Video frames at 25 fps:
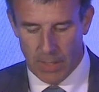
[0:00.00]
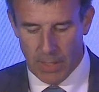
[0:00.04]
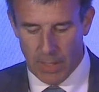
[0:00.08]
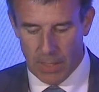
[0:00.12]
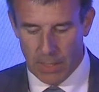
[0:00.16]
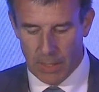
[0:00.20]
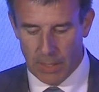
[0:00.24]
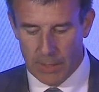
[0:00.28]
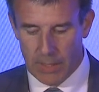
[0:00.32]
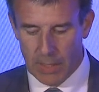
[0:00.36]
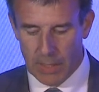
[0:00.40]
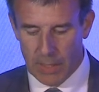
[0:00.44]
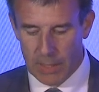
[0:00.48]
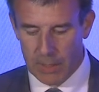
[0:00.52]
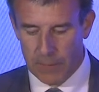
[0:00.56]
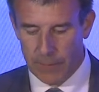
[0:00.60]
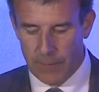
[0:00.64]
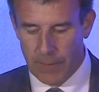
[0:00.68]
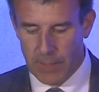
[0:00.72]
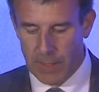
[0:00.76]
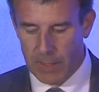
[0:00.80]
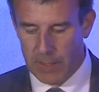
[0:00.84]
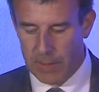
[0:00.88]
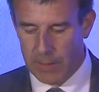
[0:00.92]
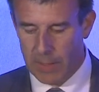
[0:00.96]
And I think it's
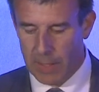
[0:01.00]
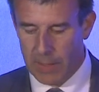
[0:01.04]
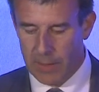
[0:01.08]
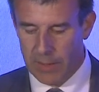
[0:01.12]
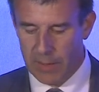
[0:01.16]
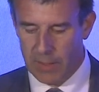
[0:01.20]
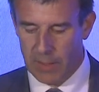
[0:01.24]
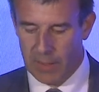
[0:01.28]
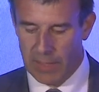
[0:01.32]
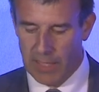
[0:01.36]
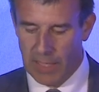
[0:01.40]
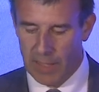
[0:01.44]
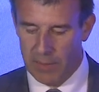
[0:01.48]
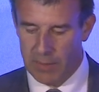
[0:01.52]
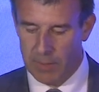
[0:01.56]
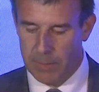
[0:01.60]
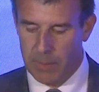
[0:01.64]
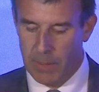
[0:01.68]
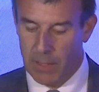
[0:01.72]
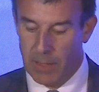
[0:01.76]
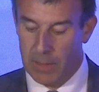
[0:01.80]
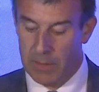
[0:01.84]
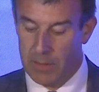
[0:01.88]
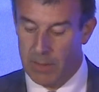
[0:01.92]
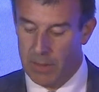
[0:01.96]
fair to say that our
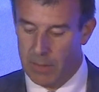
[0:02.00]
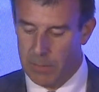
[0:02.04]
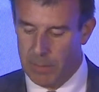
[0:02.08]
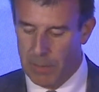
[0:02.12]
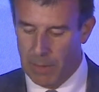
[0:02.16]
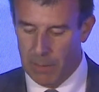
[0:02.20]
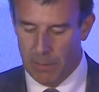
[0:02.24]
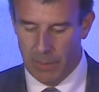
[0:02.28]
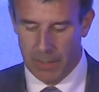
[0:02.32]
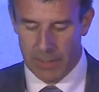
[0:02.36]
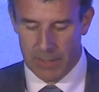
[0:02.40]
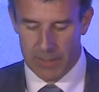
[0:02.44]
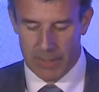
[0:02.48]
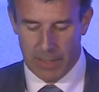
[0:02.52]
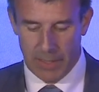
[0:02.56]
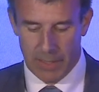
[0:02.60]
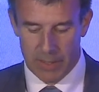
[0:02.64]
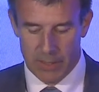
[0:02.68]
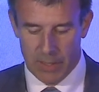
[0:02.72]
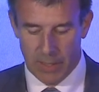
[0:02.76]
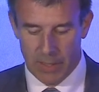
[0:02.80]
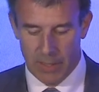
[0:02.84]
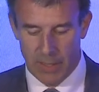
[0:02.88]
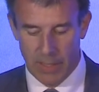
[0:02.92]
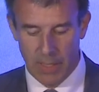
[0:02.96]
counterparts in the public
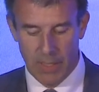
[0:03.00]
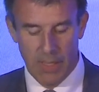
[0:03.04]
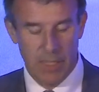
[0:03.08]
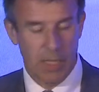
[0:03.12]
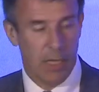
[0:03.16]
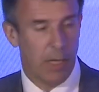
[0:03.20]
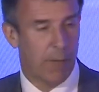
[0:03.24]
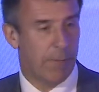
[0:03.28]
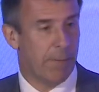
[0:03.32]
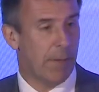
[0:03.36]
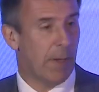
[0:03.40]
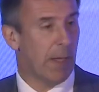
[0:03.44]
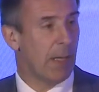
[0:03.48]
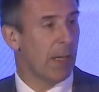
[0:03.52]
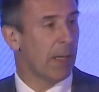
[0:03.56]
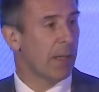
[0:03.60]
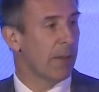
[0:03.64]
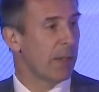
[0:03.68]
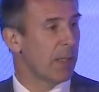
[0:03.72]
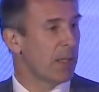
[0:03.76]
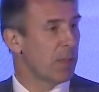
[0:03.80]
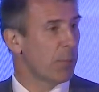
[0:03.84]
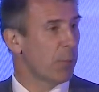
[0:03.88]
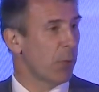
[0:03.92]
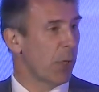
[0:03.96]
sector are feeling
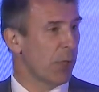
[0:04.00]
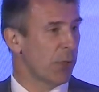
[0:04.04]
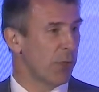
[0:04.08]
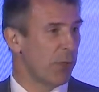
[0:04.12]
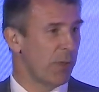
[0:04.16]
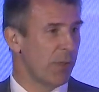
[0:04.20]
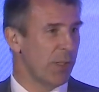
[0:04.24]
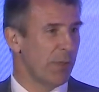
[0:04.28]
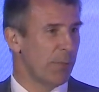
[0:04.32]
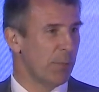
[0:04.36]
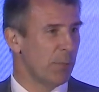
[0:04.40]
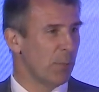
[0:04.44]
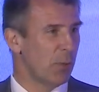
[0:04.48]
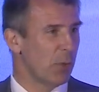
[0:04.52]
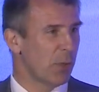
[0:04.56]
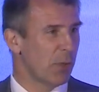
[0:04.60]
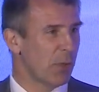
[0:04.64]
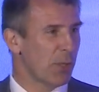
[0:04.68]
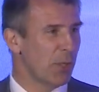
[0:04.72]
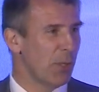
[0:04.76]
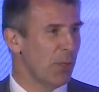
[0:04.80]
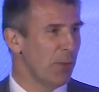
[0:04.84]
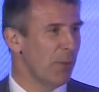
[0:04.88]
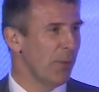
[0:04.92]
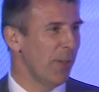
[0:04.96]
this pressure even more
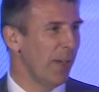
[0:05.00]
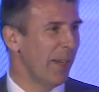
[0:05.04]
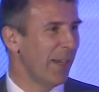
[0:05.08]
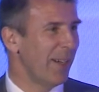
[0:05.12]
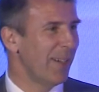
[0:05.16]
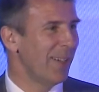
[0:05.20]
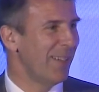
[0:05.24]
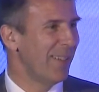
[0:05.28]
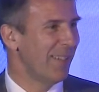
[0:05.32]
acutely.